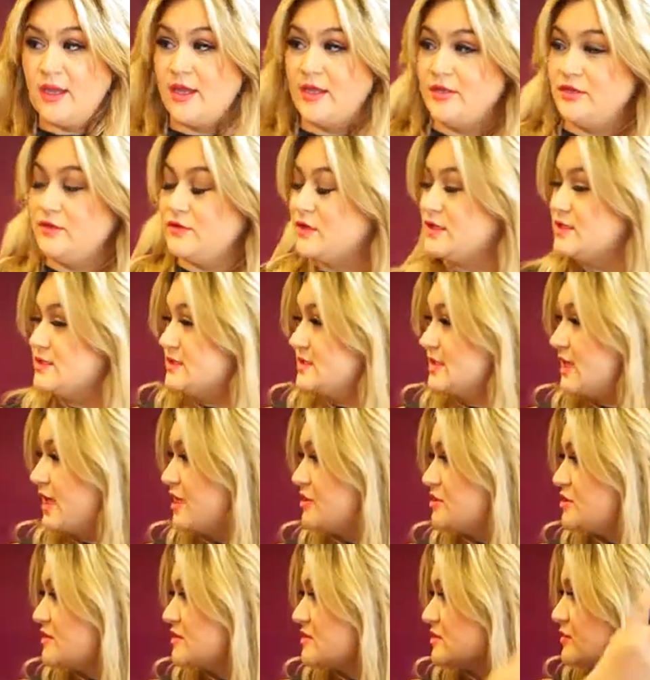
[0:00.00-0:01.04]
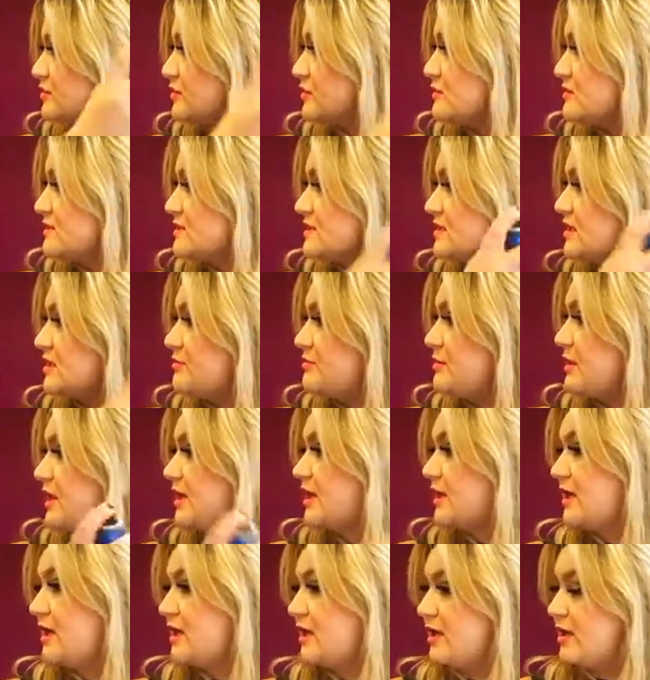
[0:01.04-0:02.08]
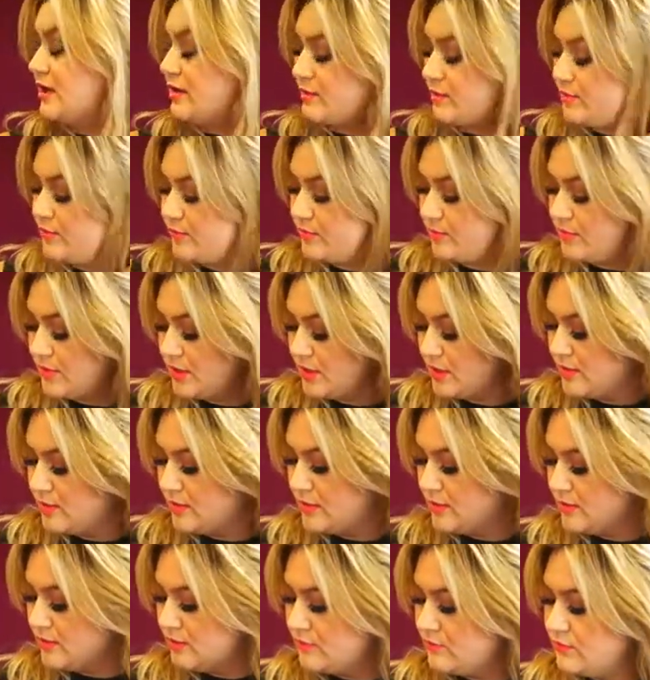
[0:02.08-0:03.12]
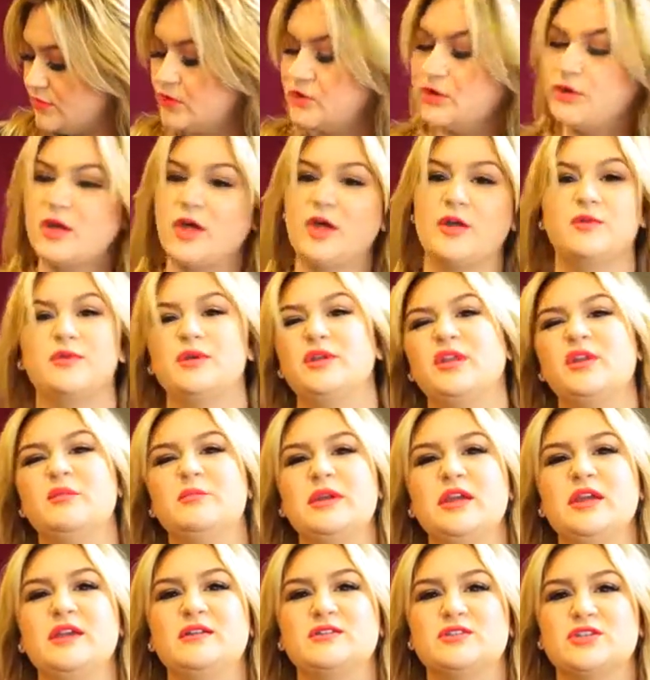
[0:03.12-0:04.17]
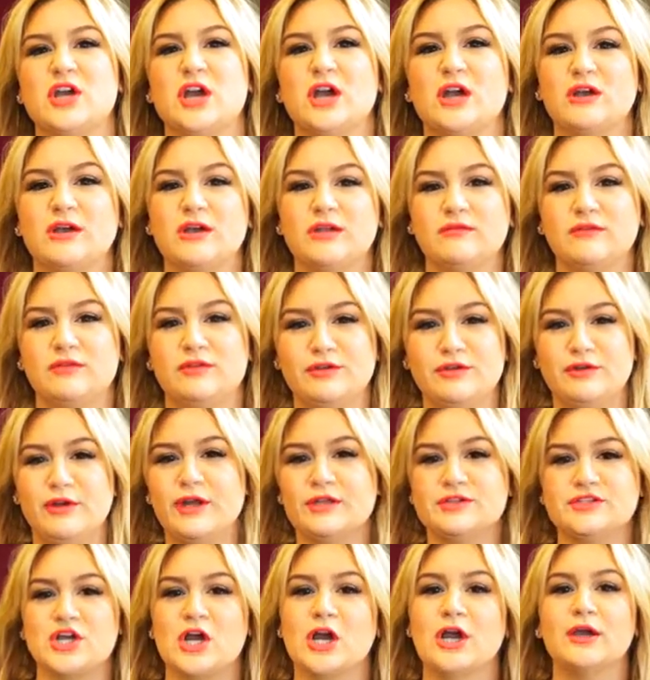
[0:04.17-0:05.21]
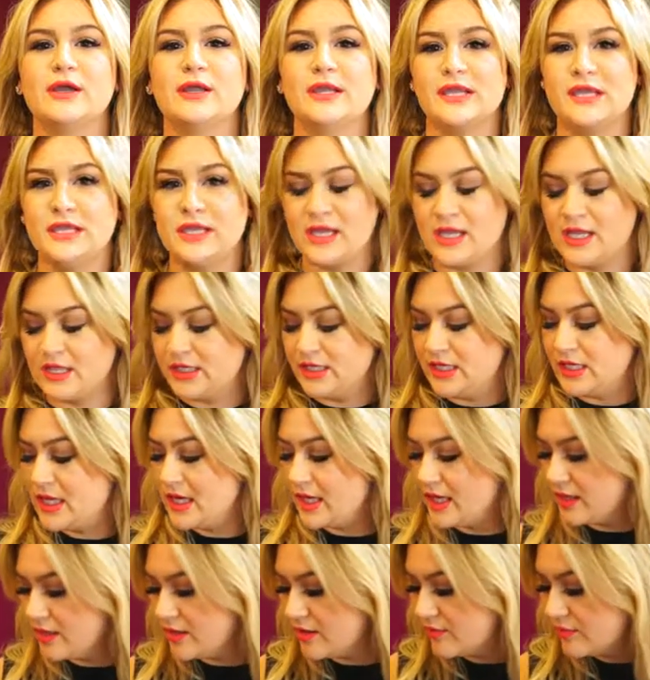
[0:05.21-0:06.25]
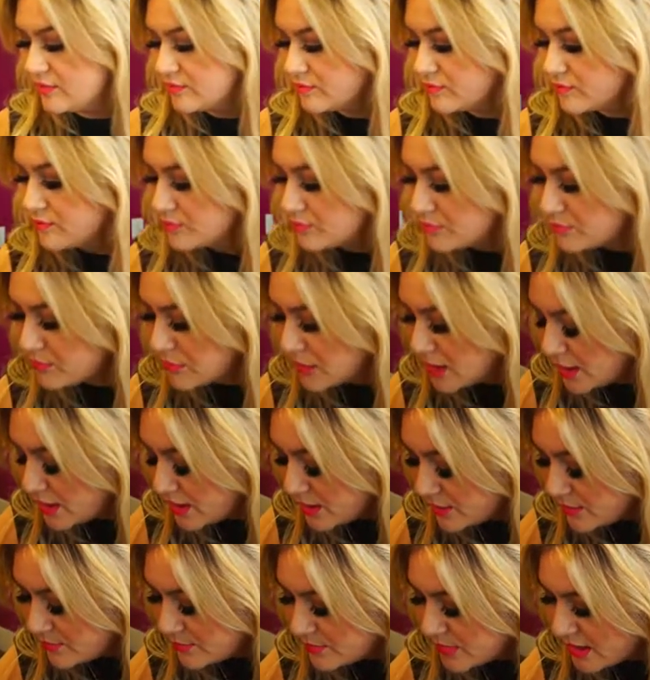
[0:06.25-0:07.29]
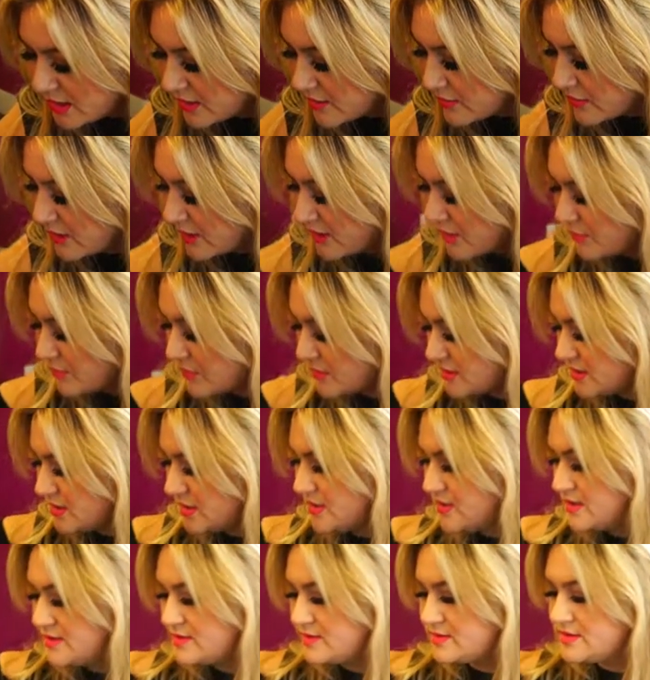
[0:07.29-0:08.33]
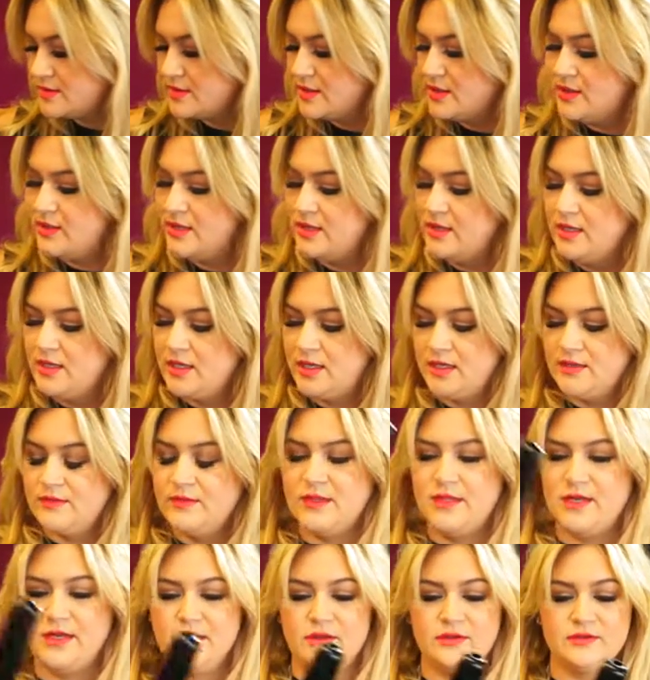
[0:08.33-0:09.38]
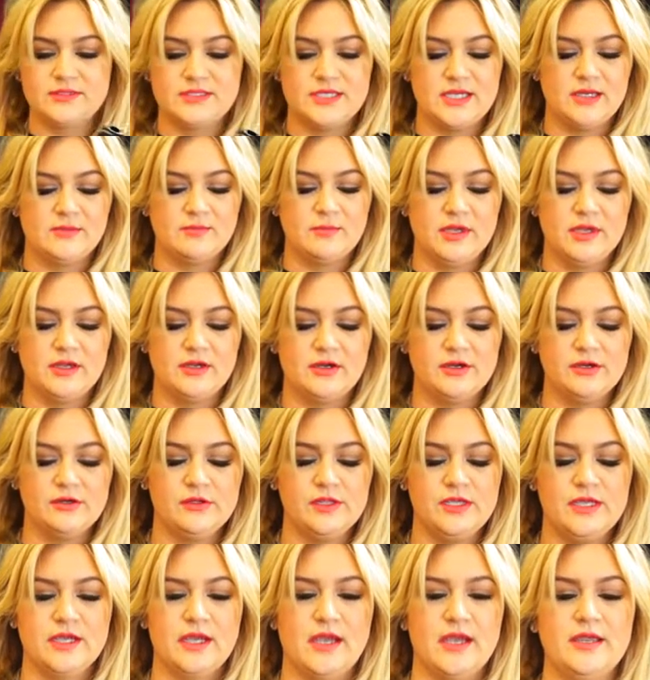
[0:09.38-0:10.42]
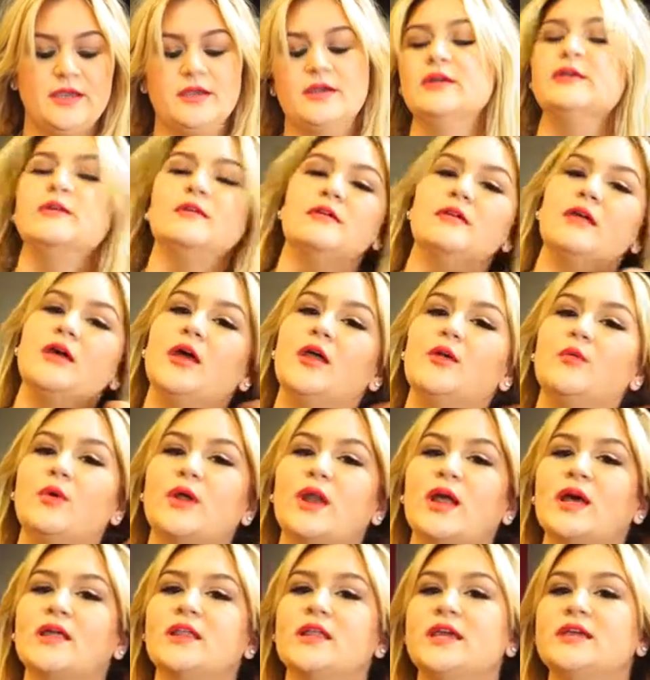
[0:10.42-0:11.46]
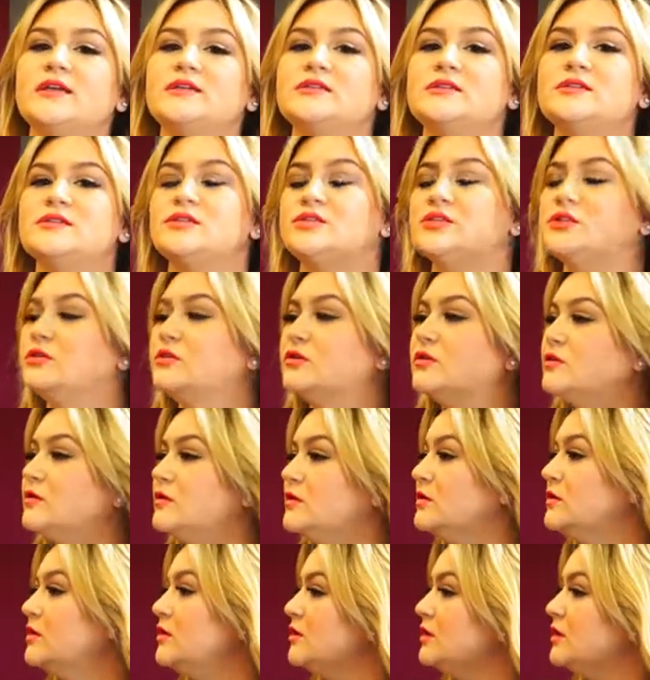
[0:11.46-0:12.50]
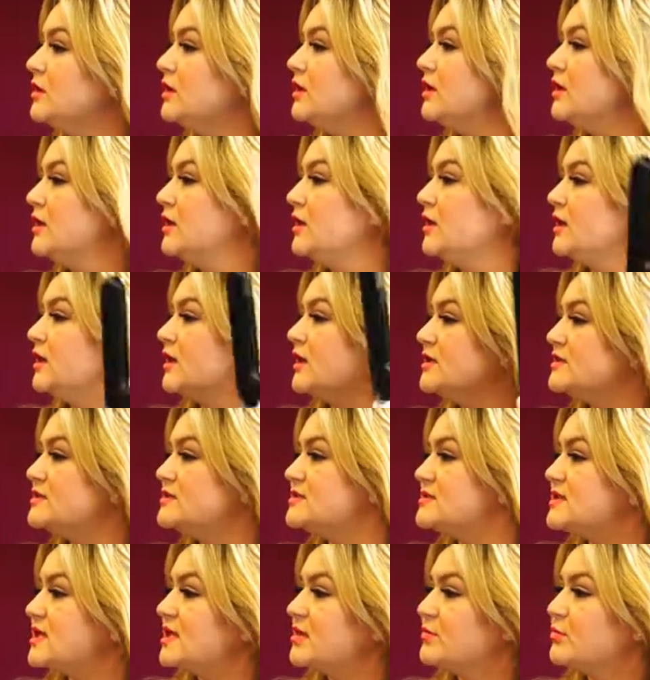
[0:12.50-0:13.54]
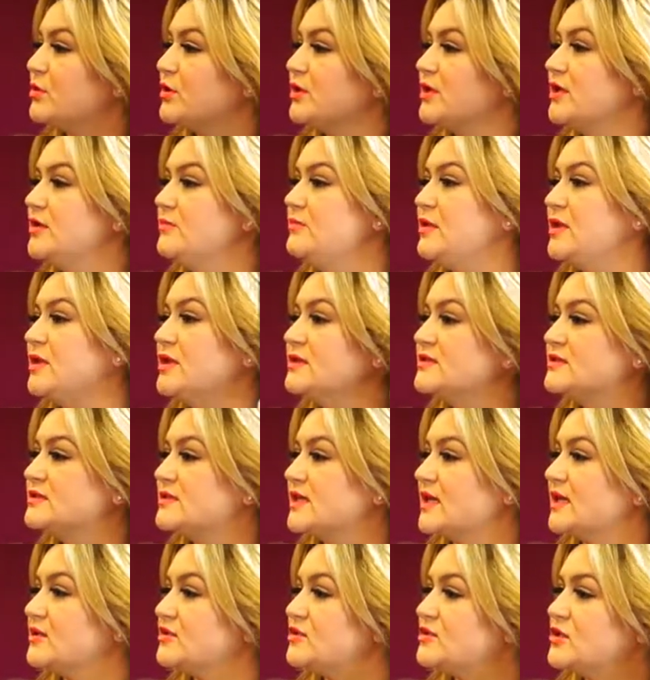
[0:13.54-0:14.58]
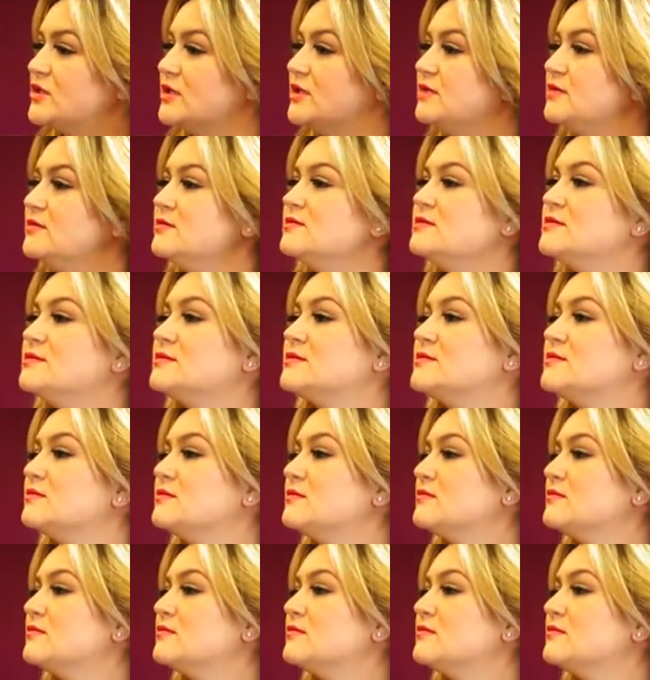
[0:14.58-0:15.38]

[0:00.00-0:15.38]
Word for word: And you can see I just loosely pick it up. You're not really being tar you're not targeting any hair um, area with this. And then I'll take my curling iron. And what I like to do is take pretty big sections